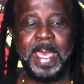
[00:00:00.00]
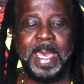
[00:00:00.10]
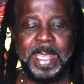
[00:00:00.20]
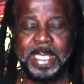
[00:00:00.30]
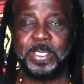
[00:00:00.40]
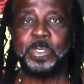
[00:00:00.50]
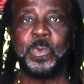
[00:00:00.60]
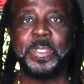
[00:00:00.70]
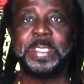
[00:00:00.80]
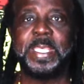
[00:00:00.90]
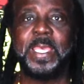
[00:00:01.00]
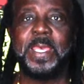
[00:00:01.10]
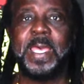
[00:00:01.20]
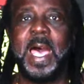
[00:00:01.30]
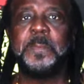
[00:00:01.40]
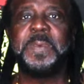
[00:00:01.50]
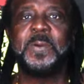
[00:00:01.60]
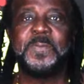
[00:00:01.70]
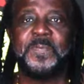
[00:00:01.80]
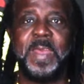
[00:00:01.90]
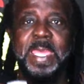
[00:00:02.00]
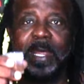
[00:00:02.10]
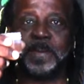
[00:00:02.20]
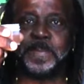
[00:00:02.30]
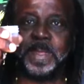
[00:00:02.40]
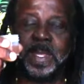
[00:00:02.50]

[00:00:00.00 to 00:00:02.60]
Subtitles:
And I just want to say happy Good Friday.